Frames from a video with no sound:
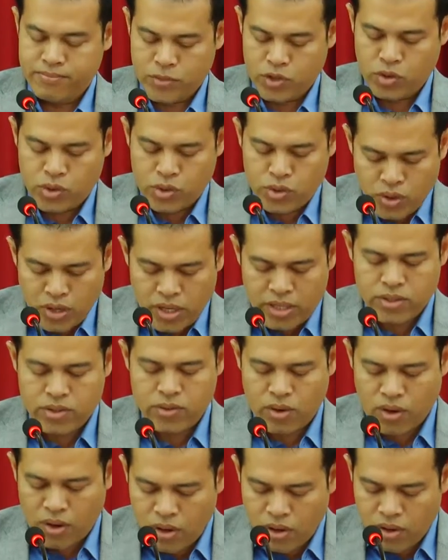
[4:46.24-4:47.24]
to join
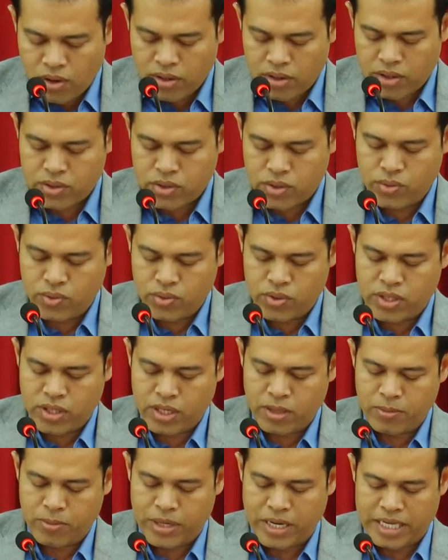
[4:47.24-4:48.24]
you all to
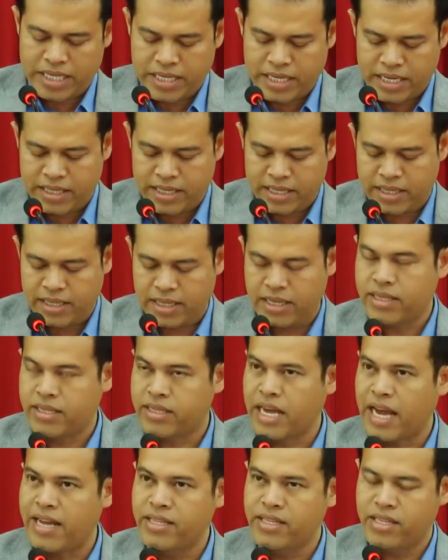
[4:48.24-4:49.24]
celebrating the
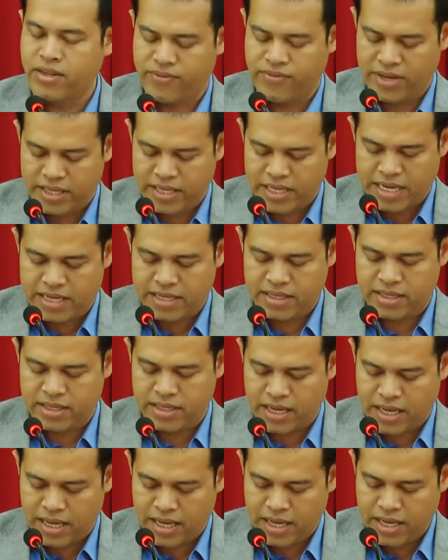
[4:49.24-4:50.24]
Scientific Day
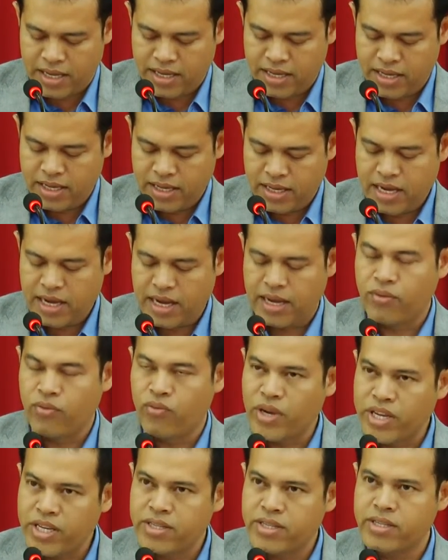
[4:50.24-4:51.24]
today and
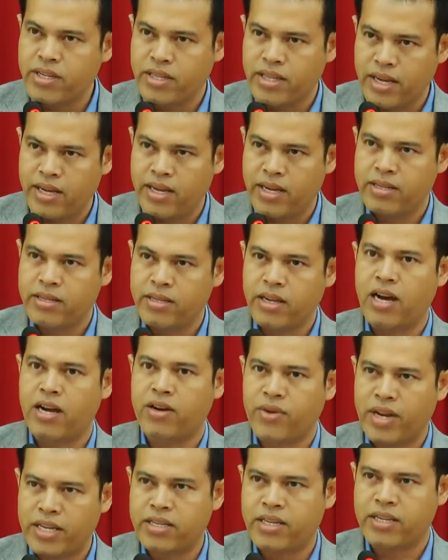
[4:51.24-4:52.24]
wish the day a
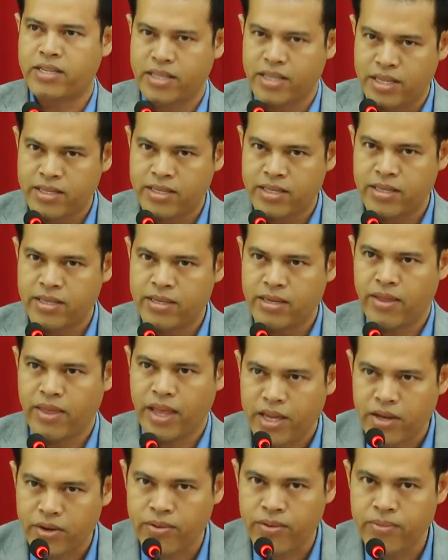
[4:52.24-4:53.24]
great success.
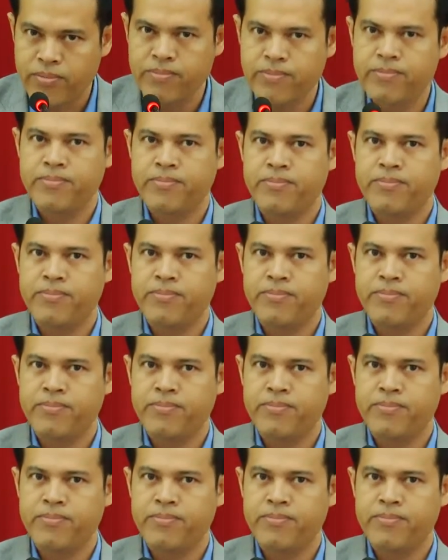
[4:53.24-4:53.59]
Thank you.